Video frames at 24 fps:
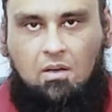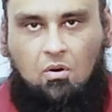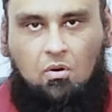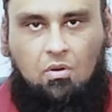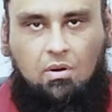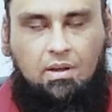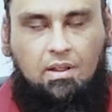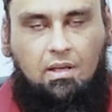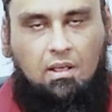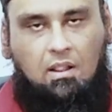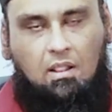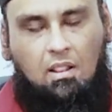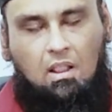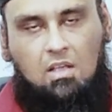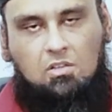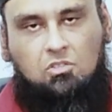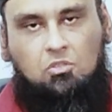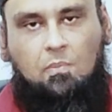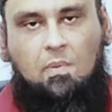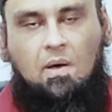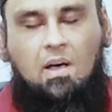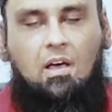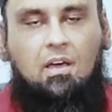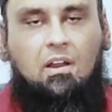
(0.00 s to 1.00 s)
only Allah
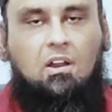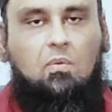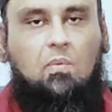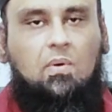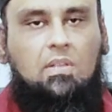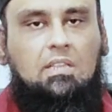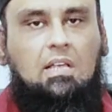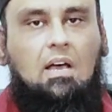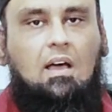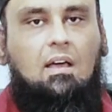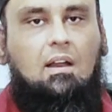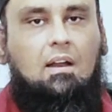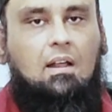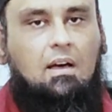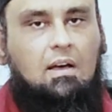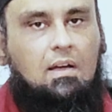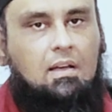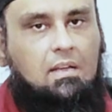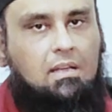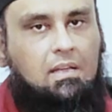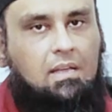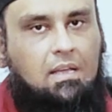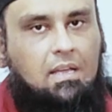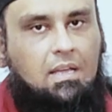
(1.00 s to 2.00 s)
subhanahu wa
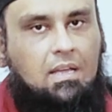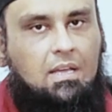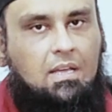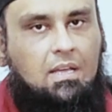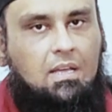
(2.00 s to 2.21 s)
ta'ala.